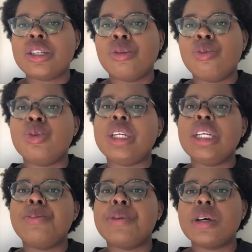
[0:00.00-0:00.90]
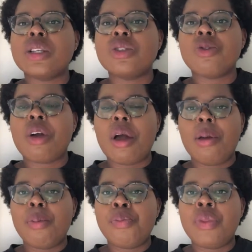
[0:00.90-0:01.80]
to read books
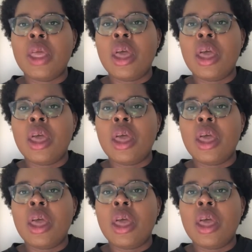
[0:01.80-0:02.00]
from